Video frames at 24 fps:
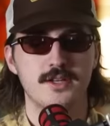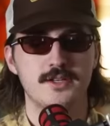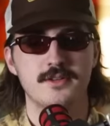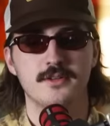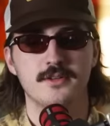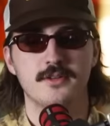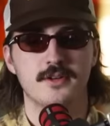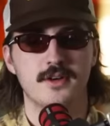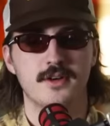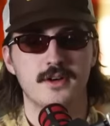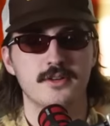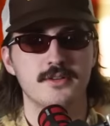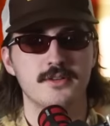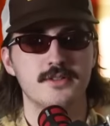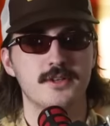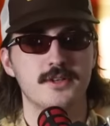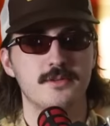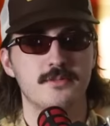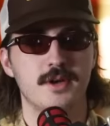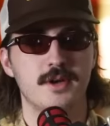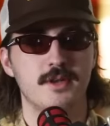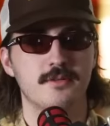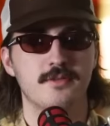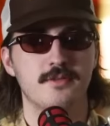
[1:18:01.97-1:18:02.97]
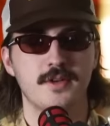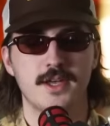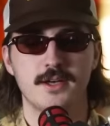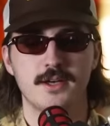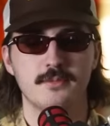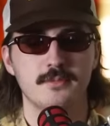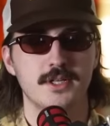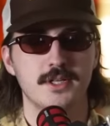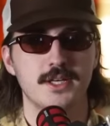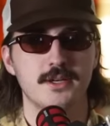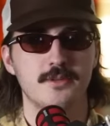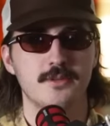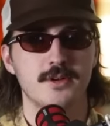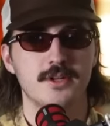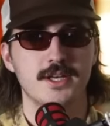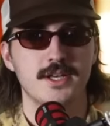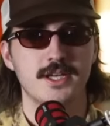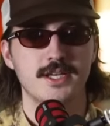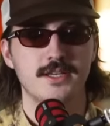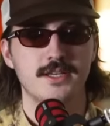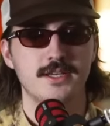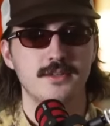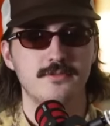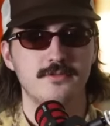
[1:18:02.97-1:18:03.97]
curse on my family where
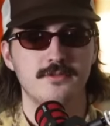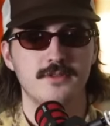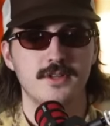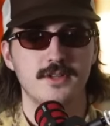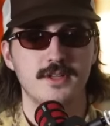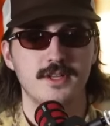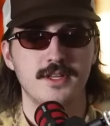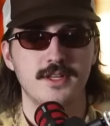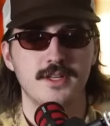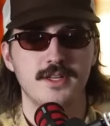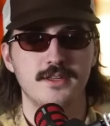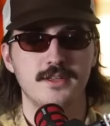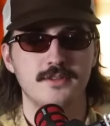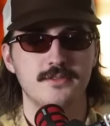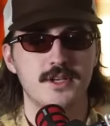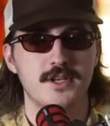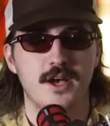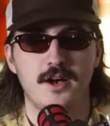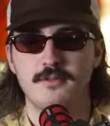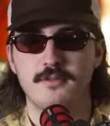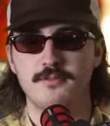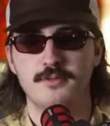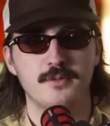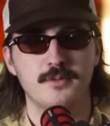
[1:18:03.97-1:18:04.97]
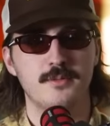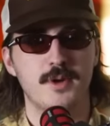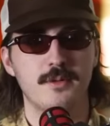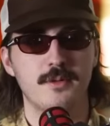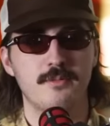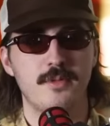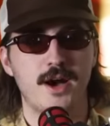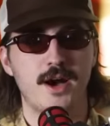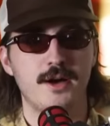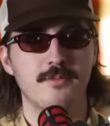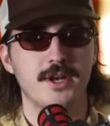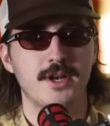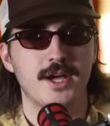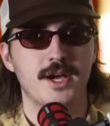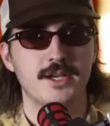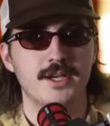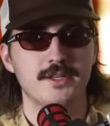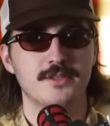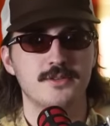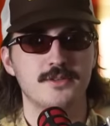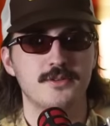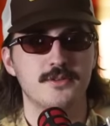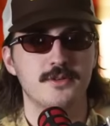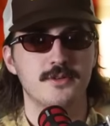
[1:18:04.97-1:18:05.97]
like he's awful to my mom in high
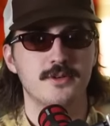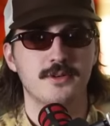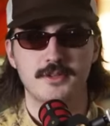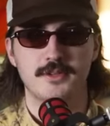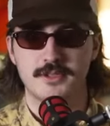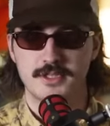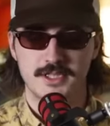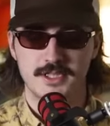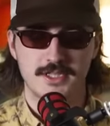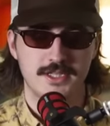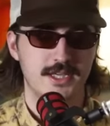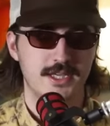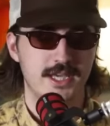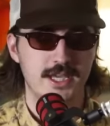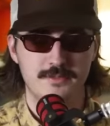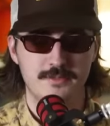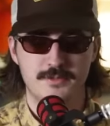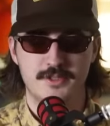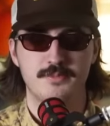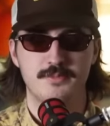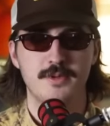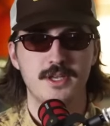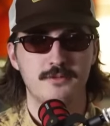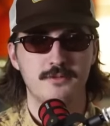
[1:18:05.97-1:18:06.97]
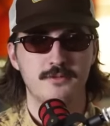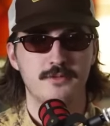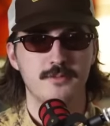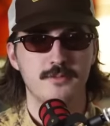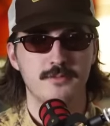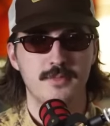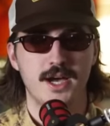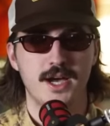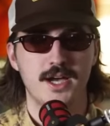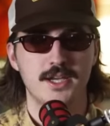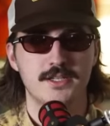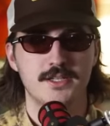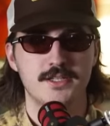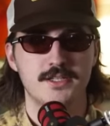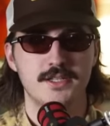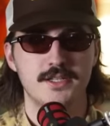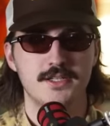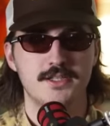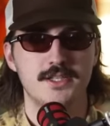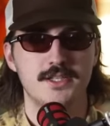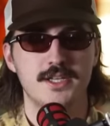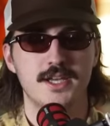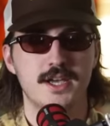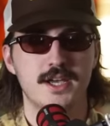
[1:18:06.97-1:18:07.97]
school how keeps o- me from buying
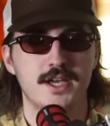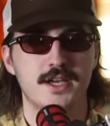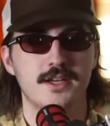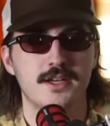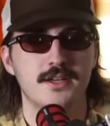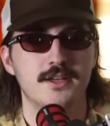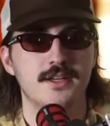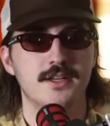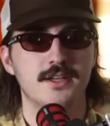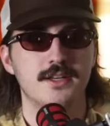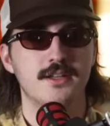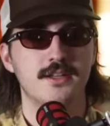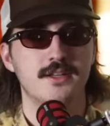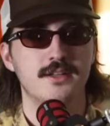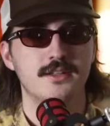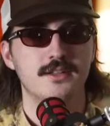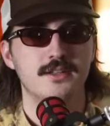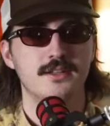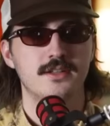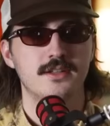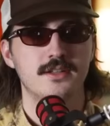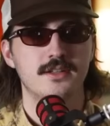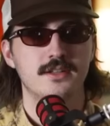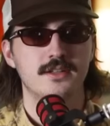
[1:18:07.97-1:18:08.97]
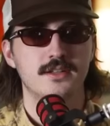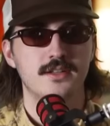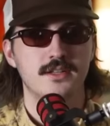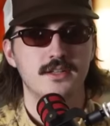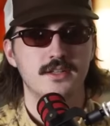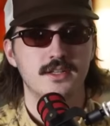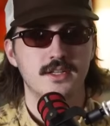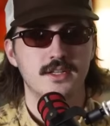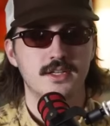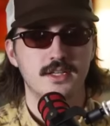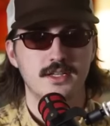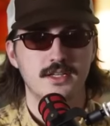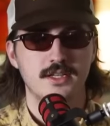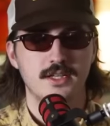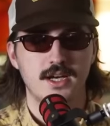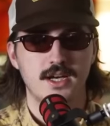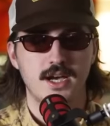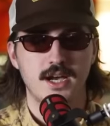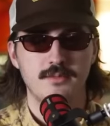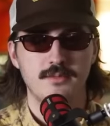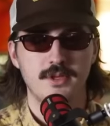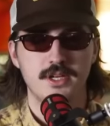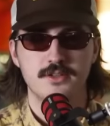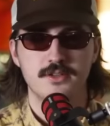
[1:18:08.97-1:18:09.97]
GTA. How old is this guy? I
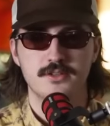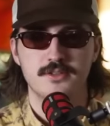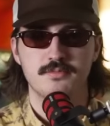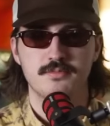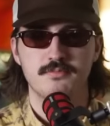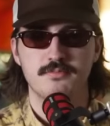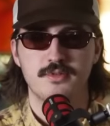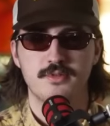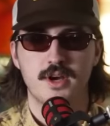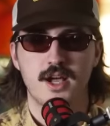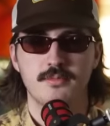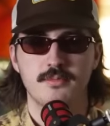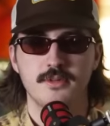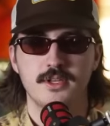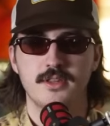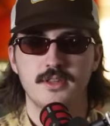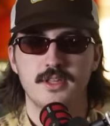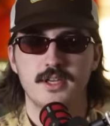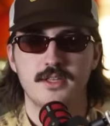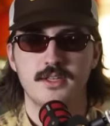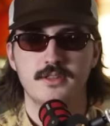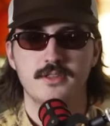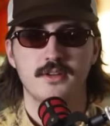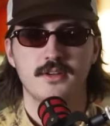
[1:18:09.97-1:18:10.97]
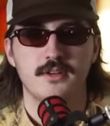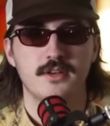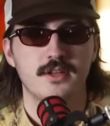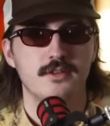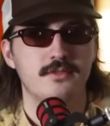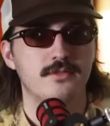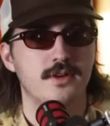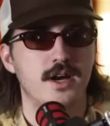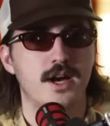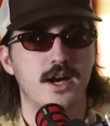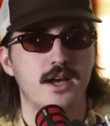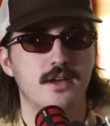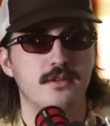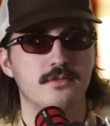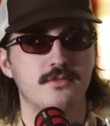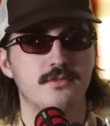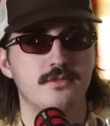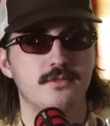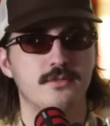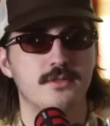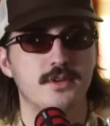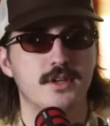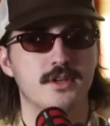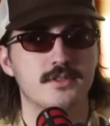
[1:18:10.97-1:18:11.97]
mean, he was probably like 35
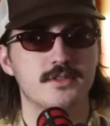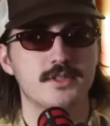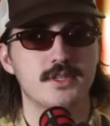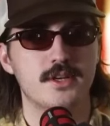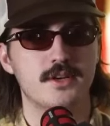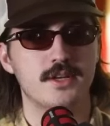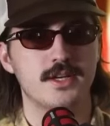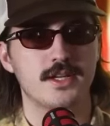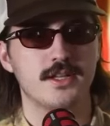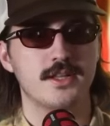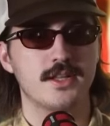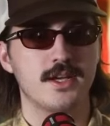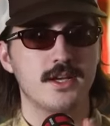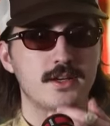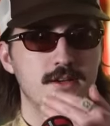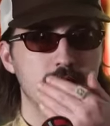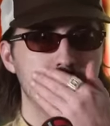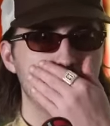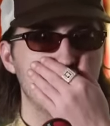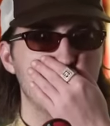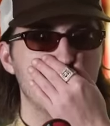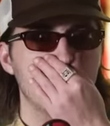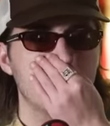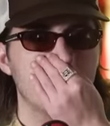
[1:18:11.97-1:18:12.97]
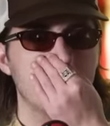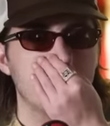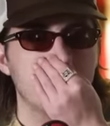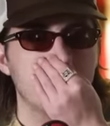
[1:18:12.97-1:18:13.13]
when I was going in there. What the